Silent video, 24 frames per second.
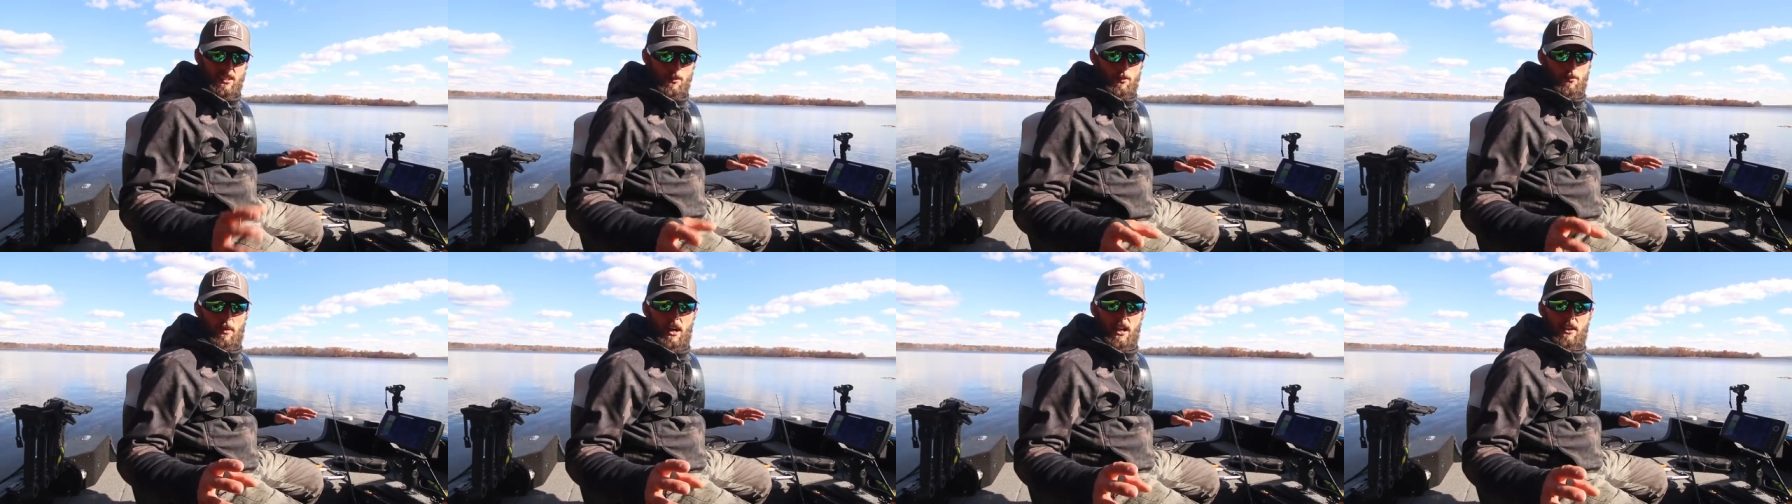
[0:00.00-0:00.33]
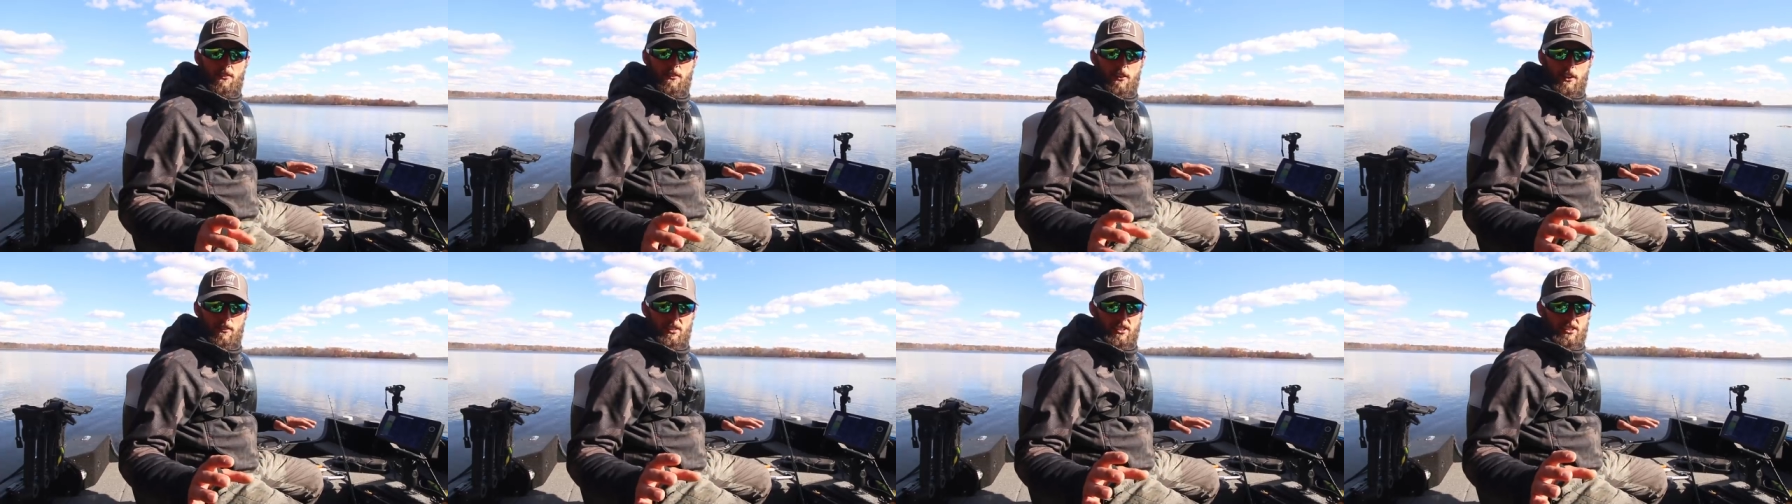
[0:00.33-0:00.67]
some of my
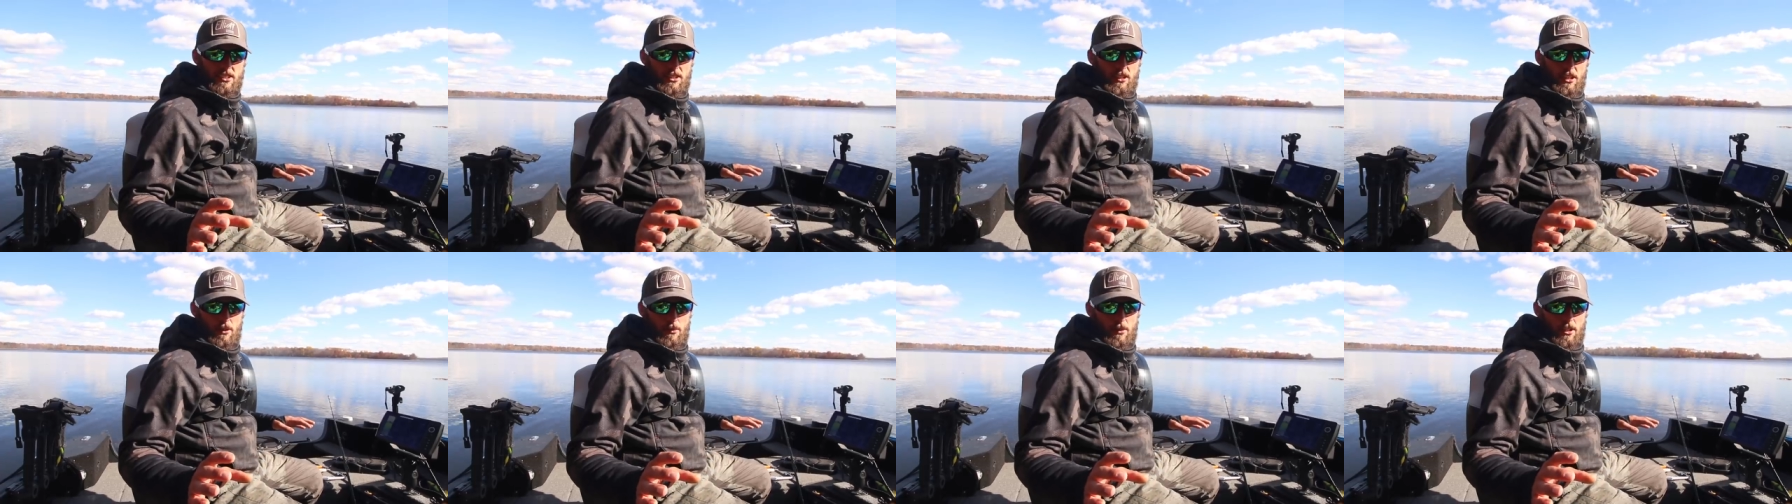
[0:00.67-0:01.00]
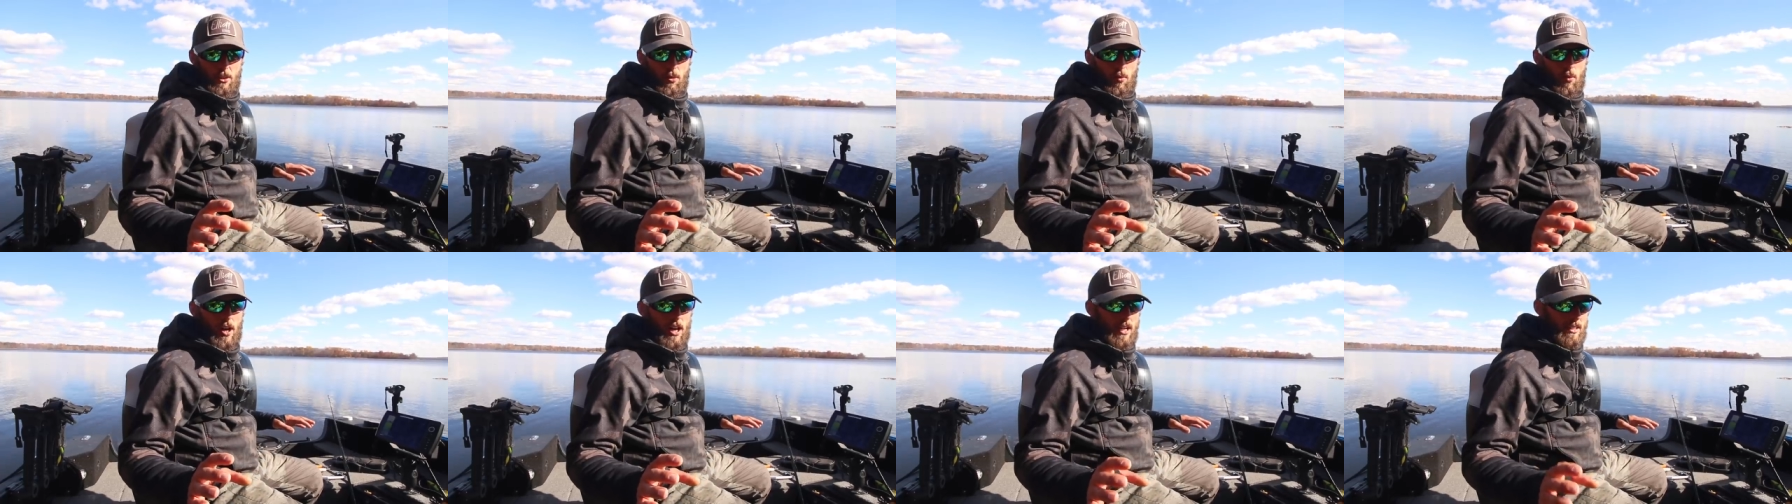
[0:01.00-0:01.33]
favorites here that we're
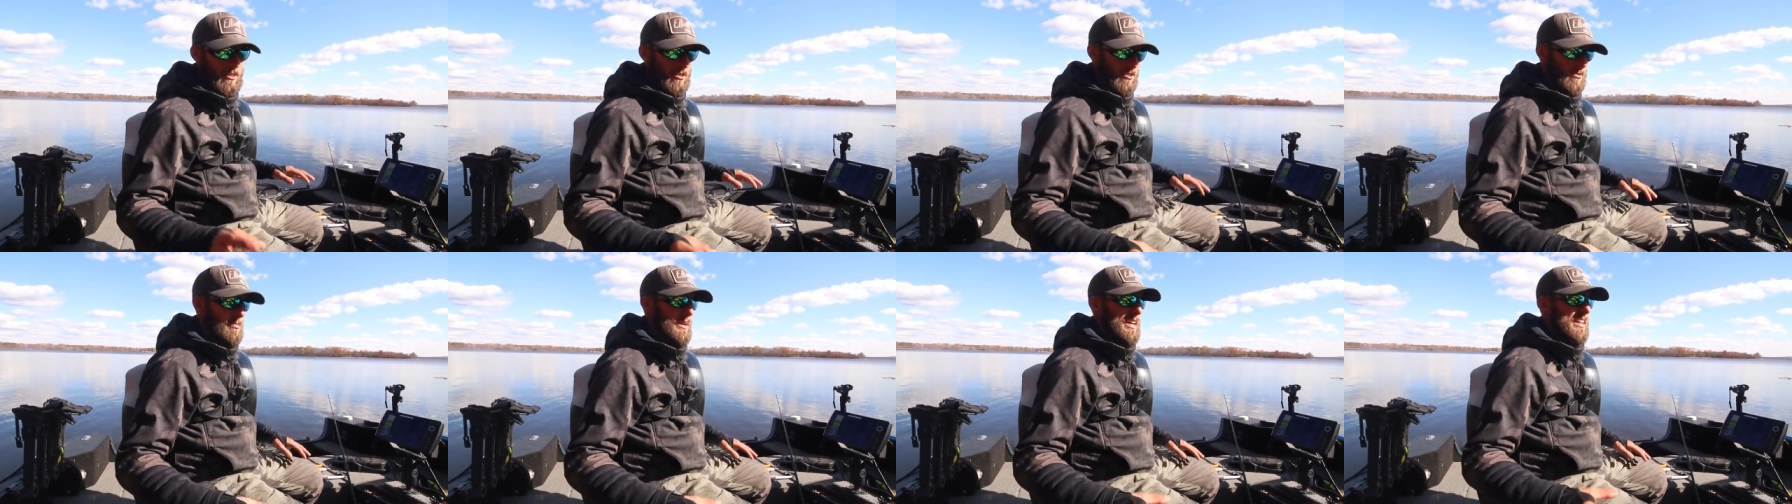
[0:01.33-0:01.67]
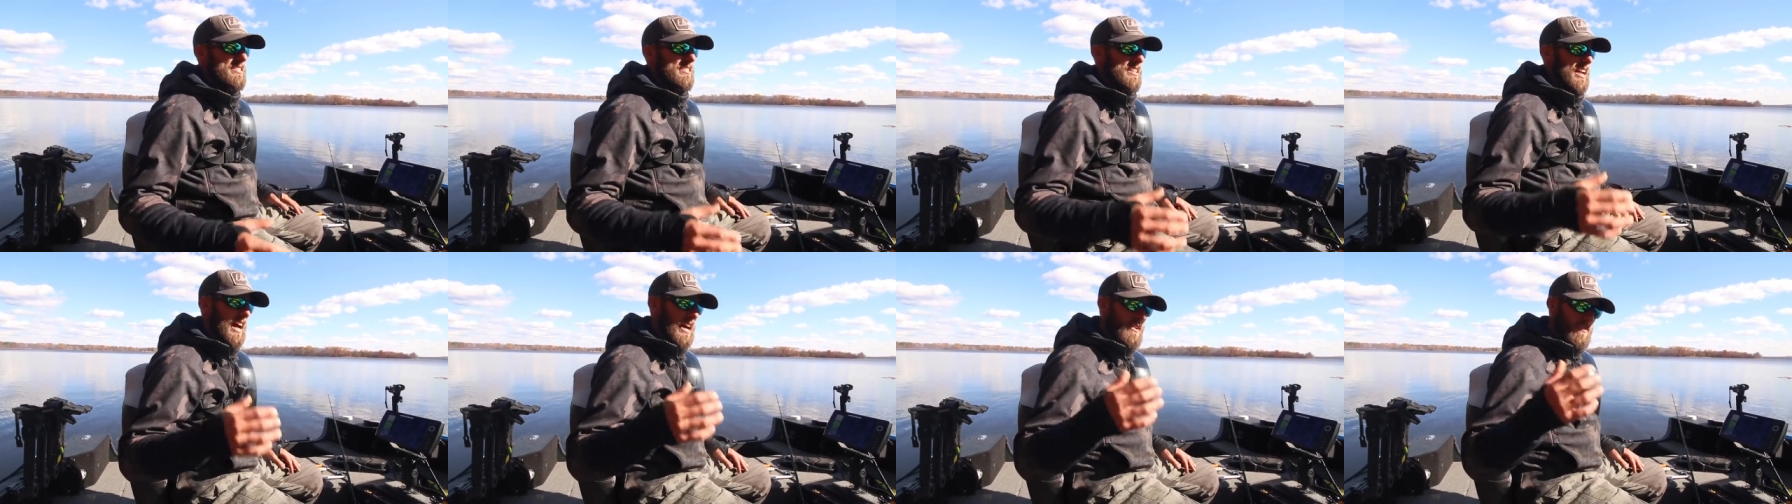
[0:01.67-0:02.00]
gonna walk through,
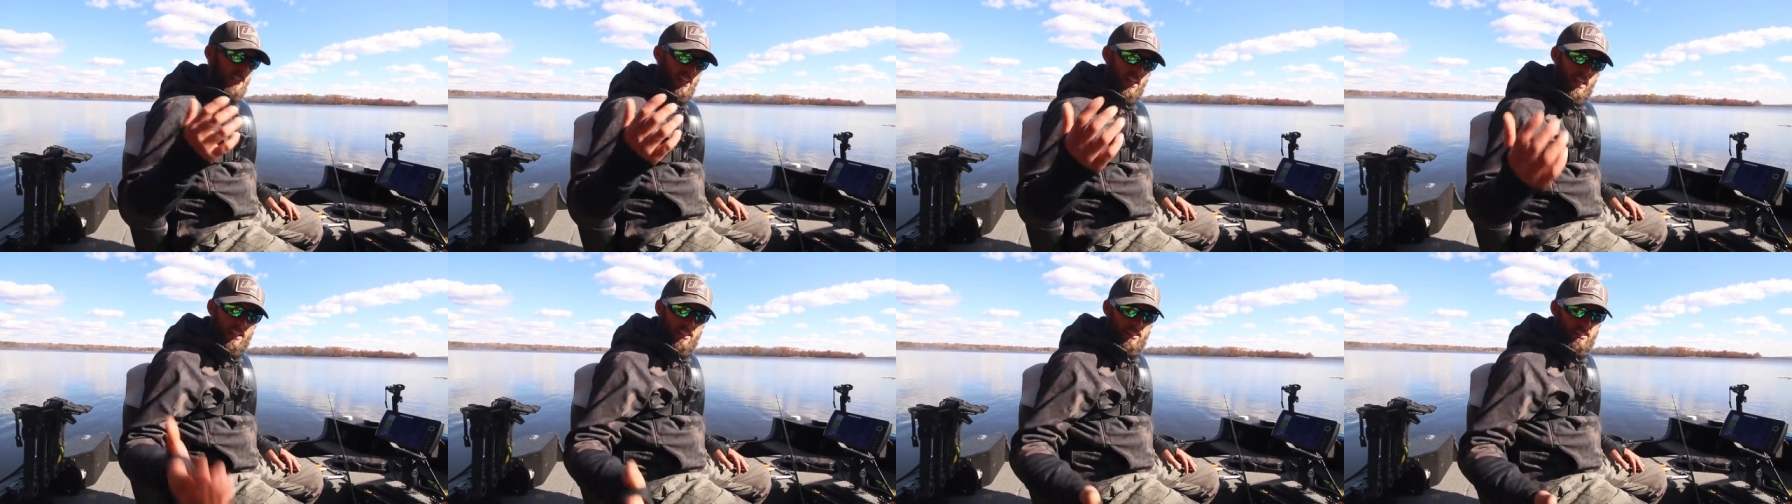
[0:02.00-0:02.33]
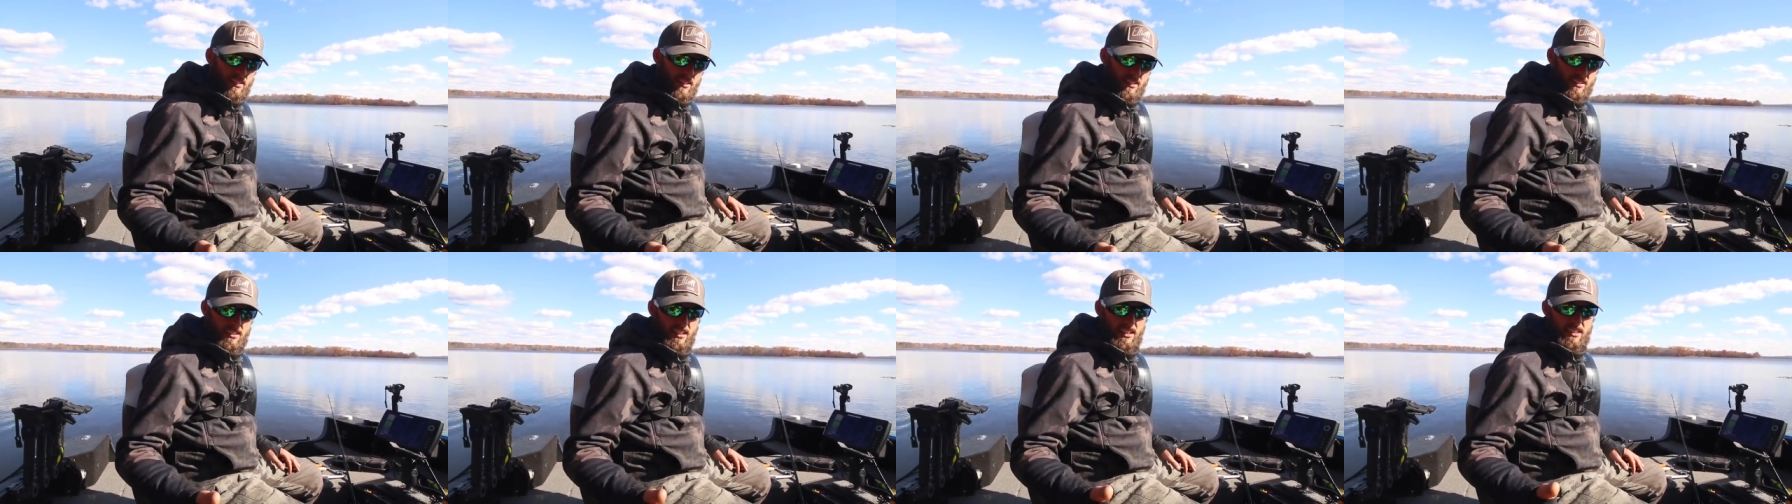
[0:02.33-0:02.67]
baits that I have a lot of
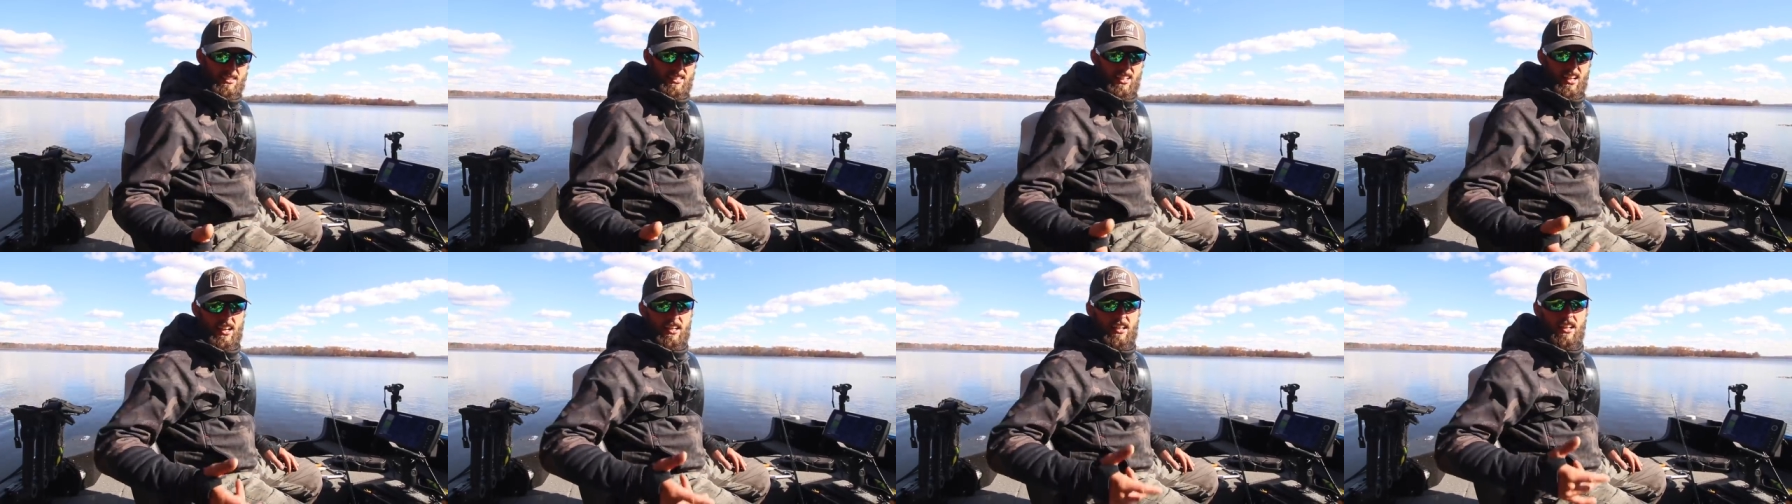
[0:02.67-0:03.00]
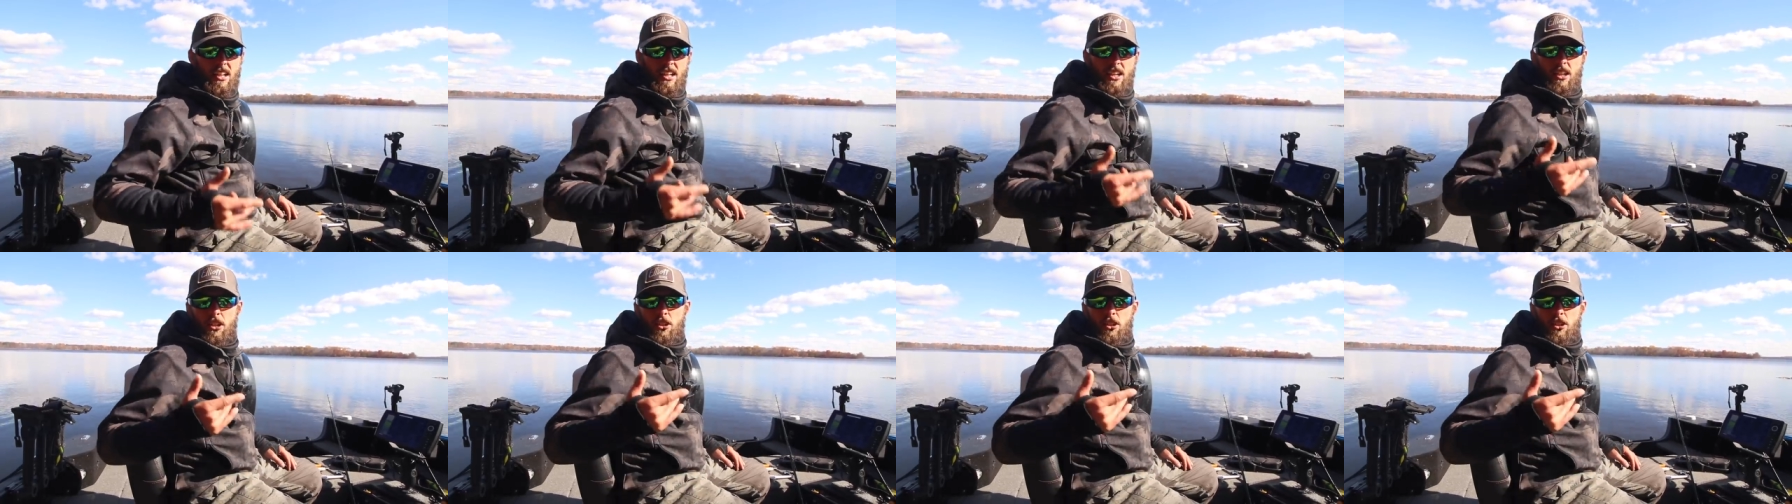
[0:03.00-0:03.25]
success on,